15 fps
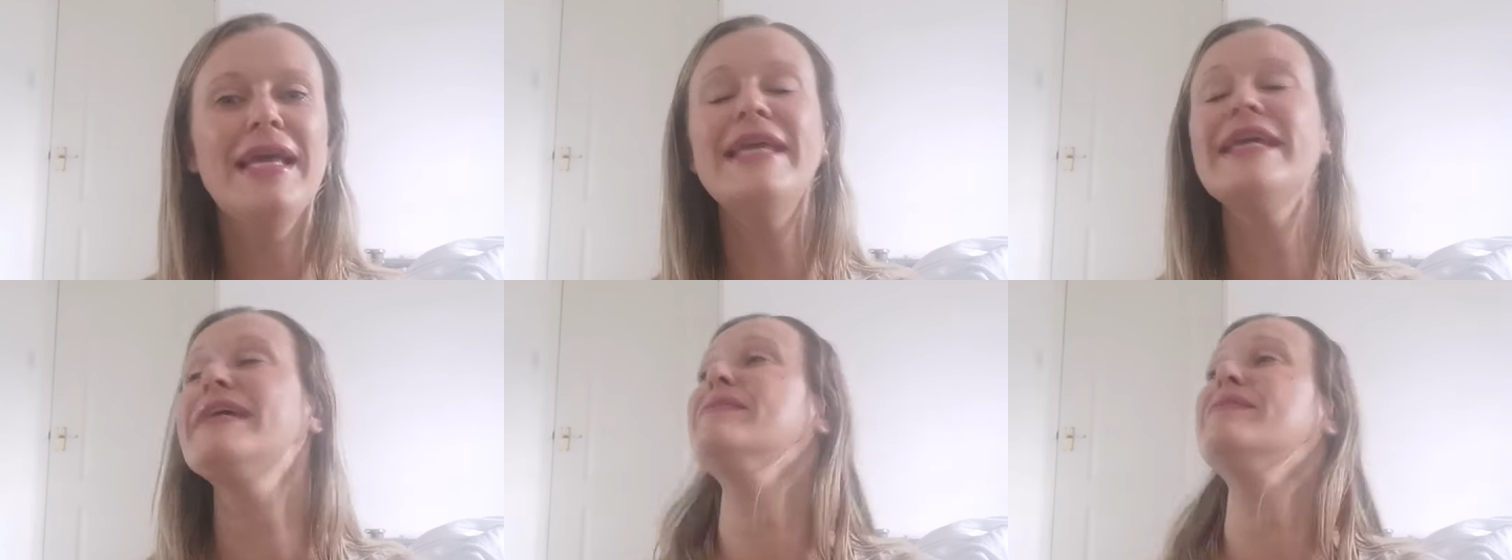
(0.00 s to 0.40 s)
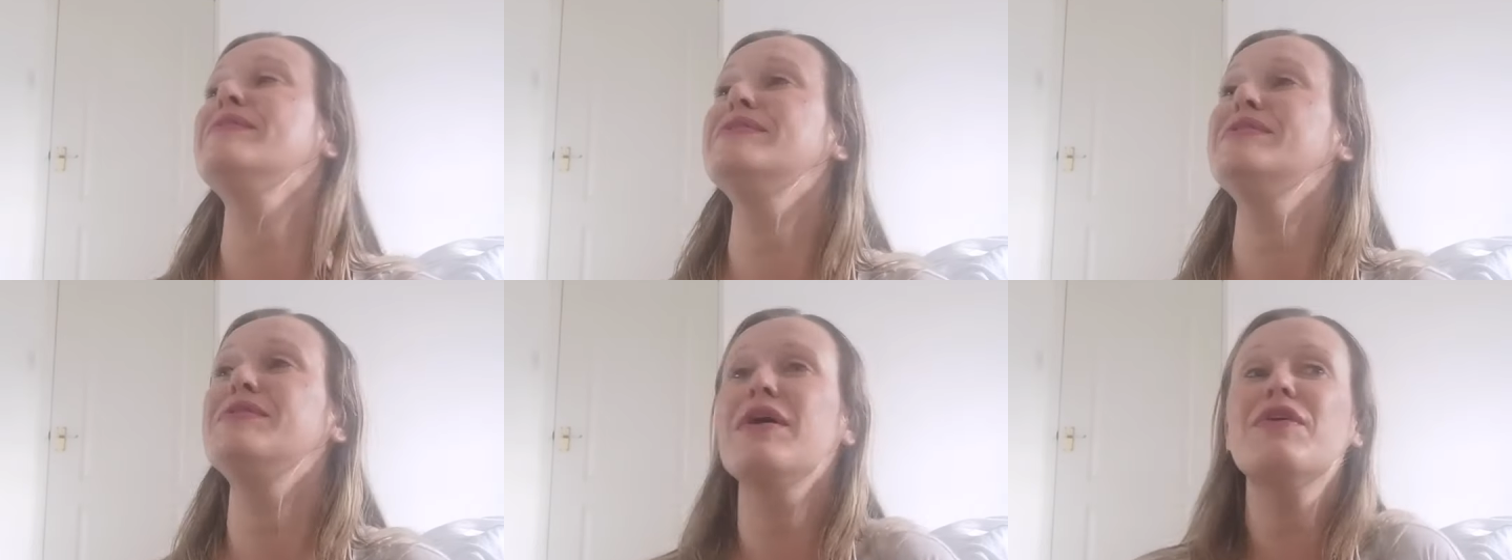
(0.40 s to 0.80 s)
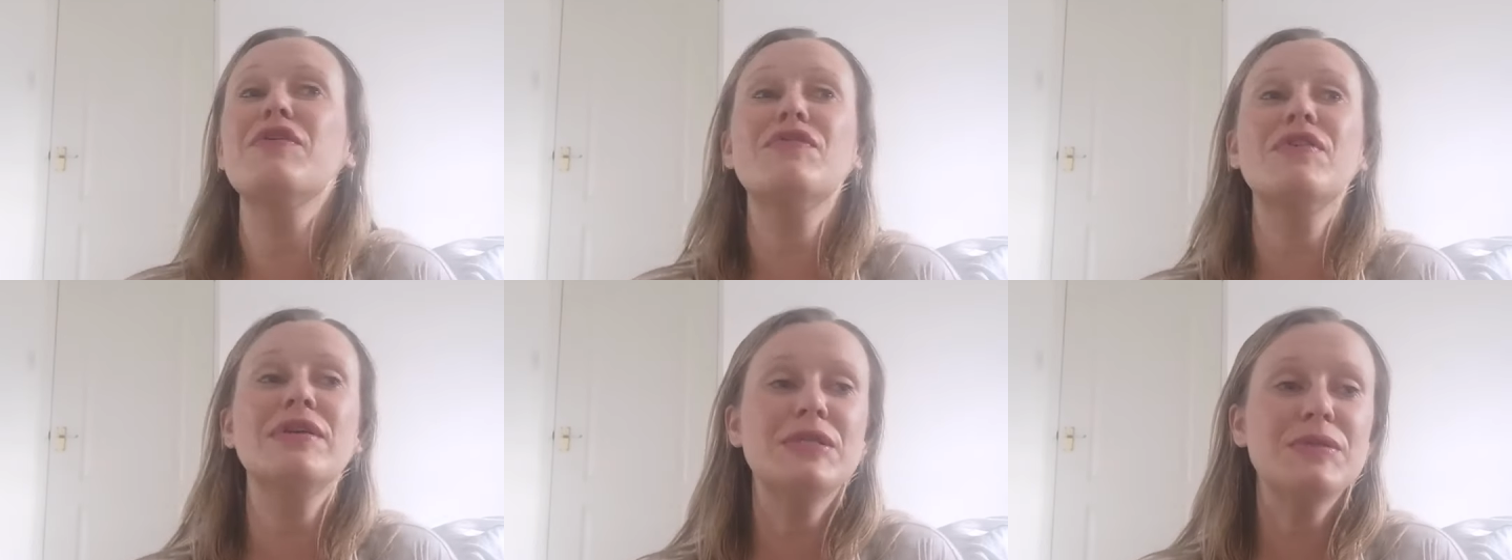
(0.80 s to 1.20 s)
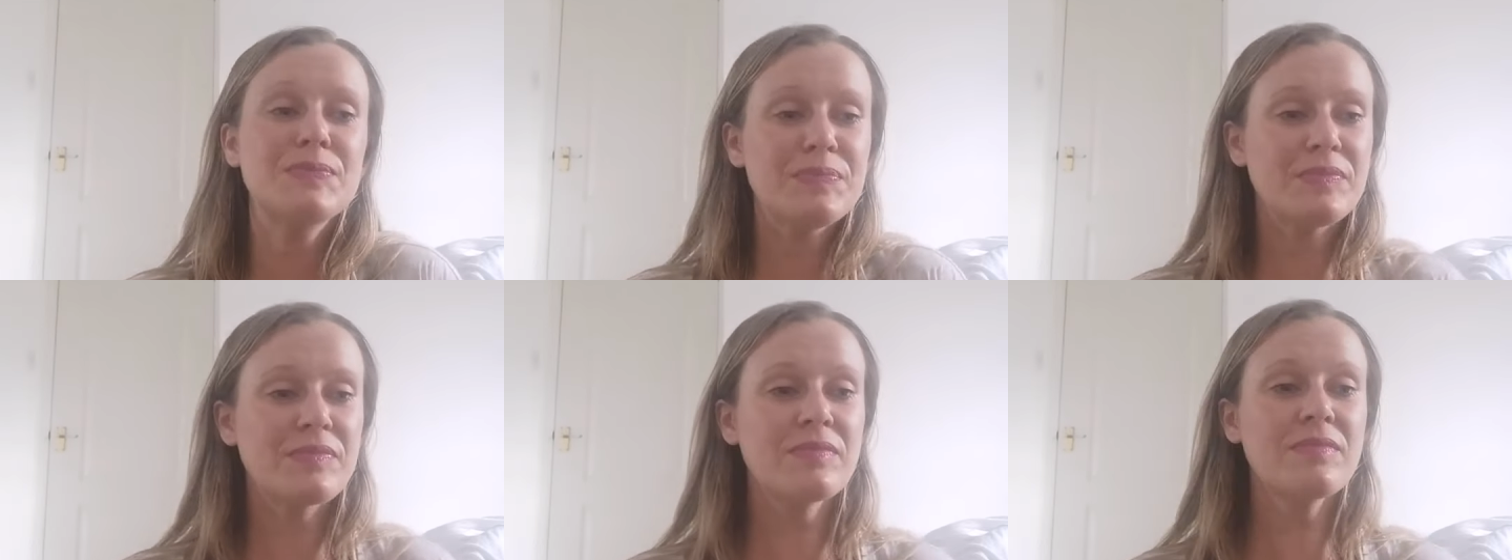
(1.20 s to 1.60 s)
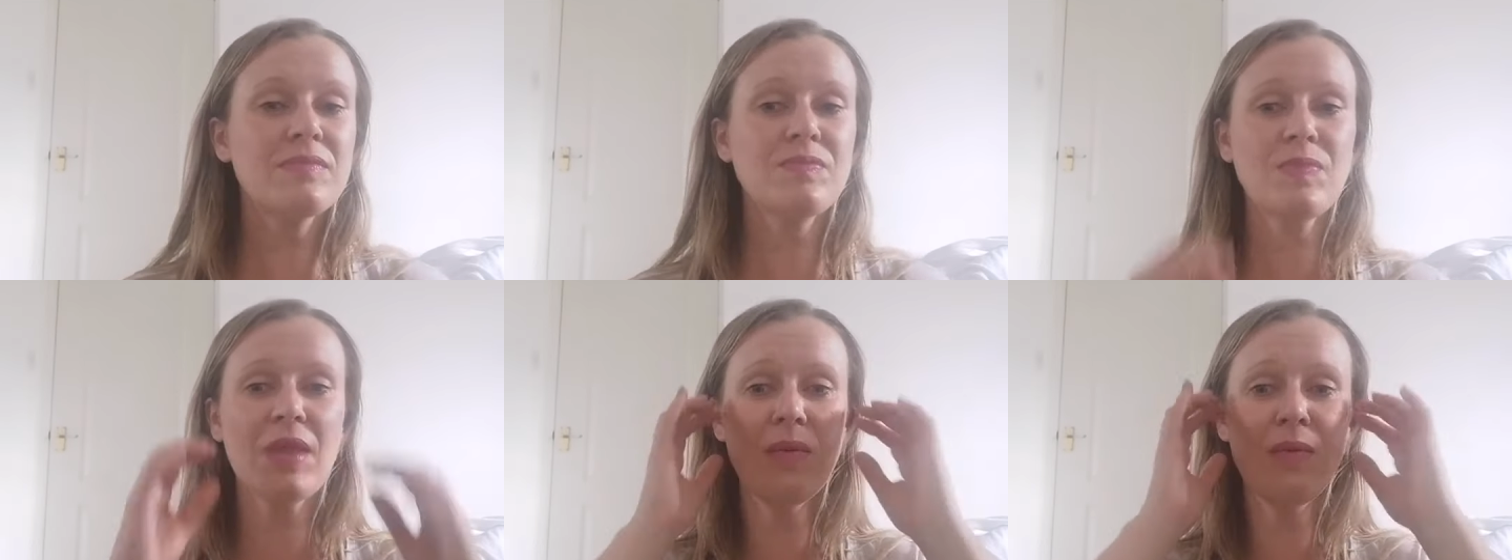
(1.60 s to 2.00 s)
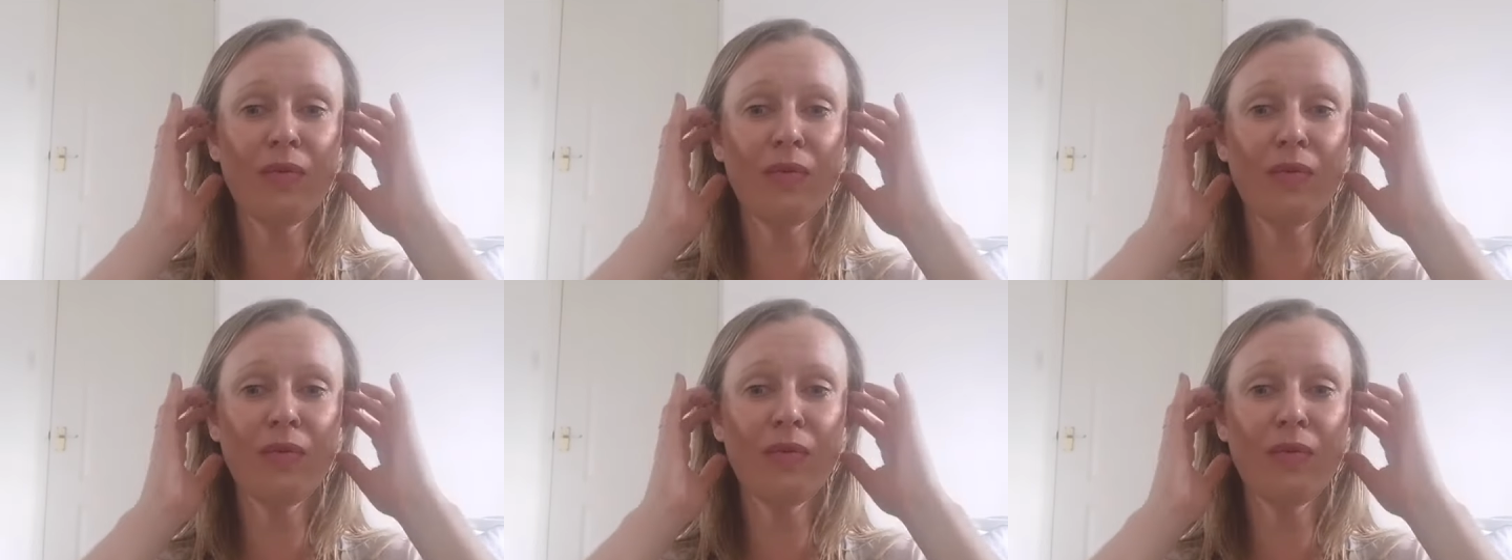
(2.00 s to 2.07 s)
He came up with his new girlfriend and